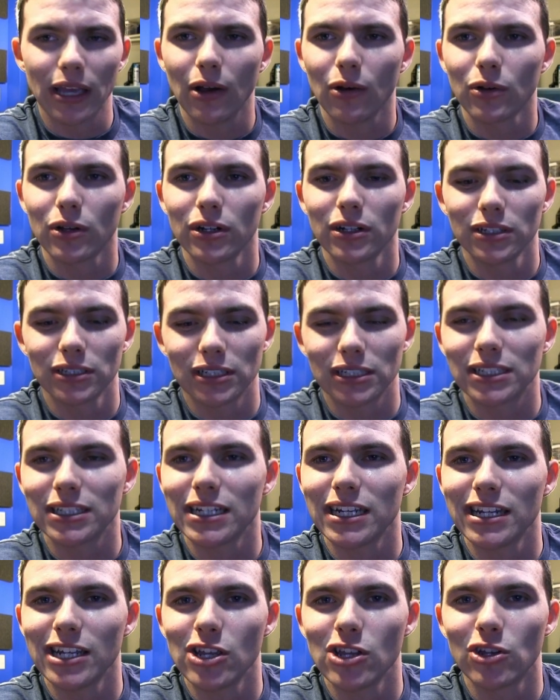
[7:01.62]
the hell good is a
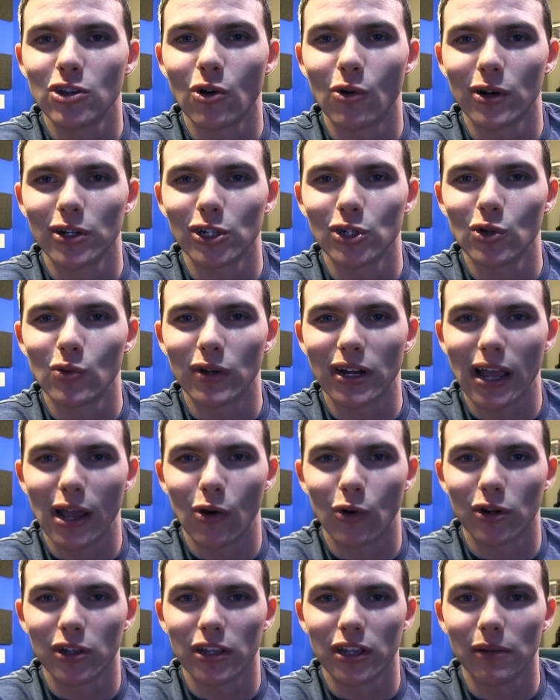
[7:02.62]
CD going to do when I
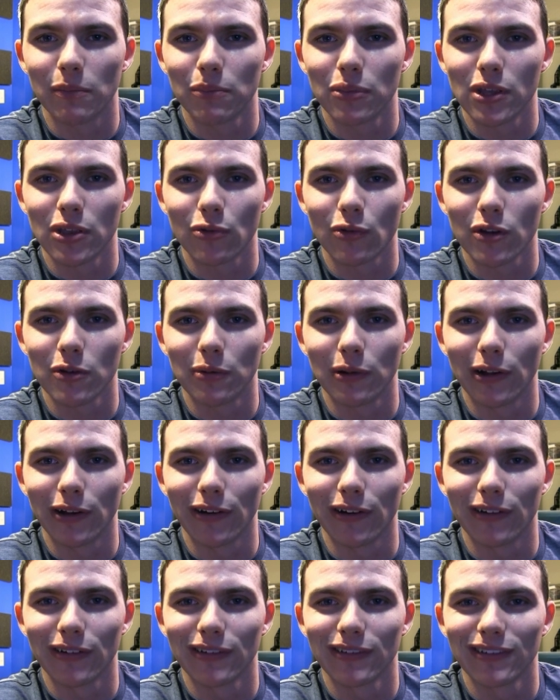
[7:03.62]
own an MP3
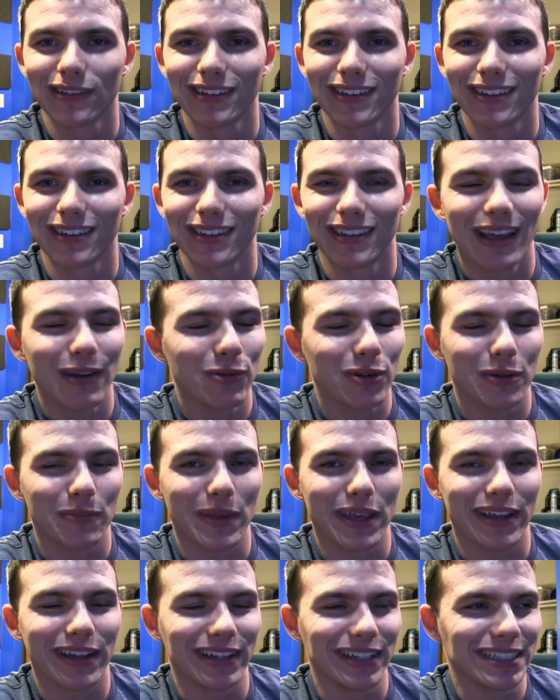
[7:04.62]
player? That wouldn't
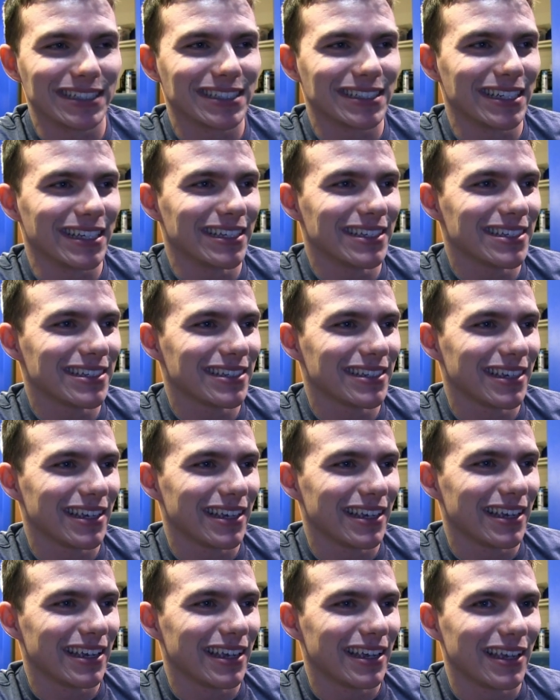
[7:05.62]
make any sense.
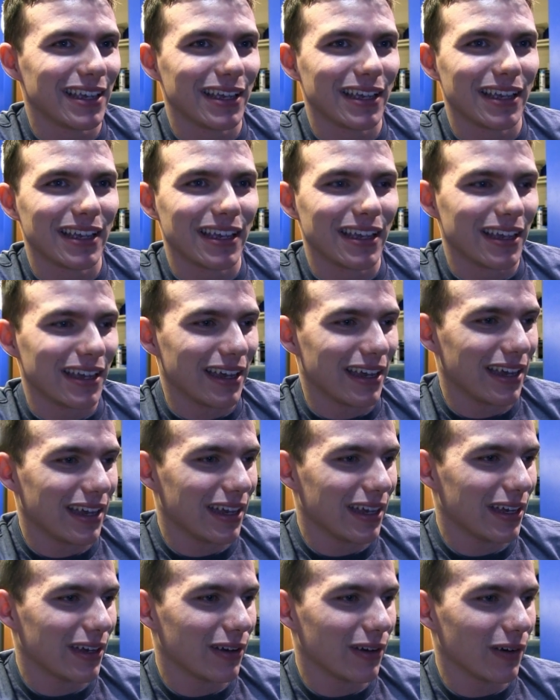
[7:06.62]

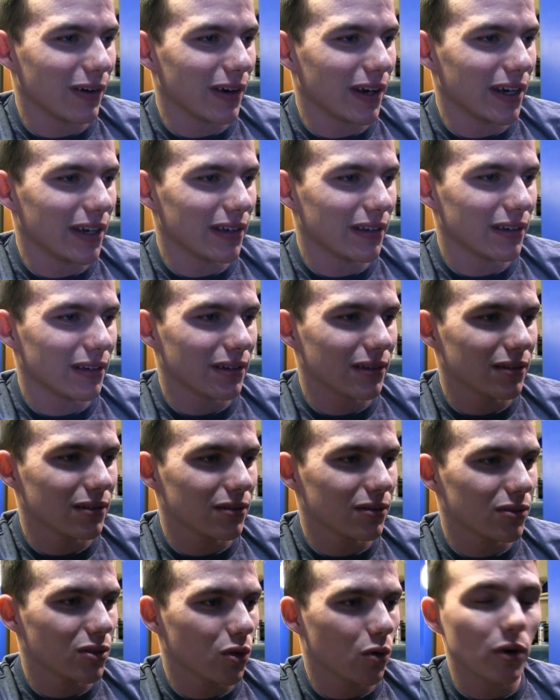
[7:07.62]
Alright.
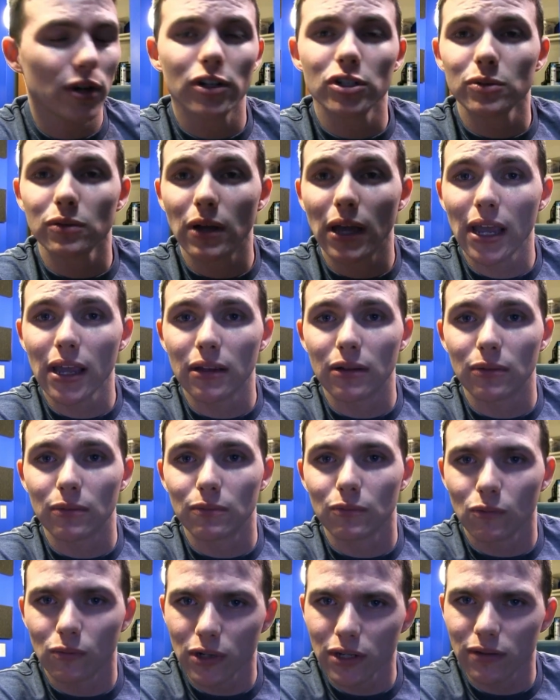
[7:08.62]
So hey,
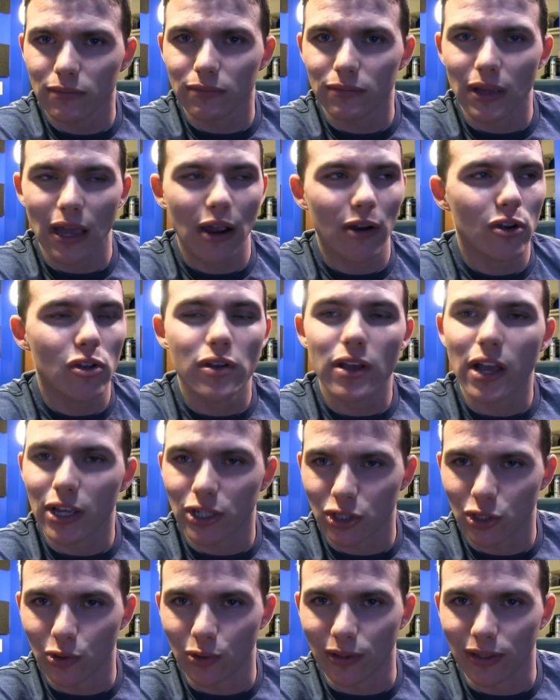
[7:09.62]
how are you
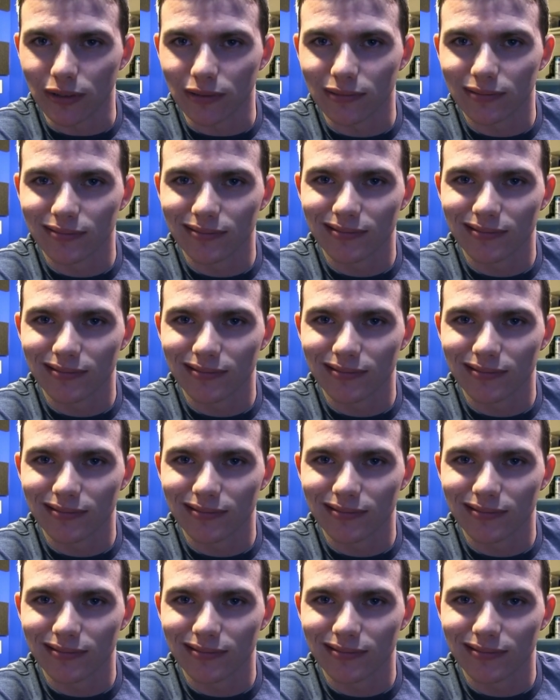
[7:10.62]
guys doing?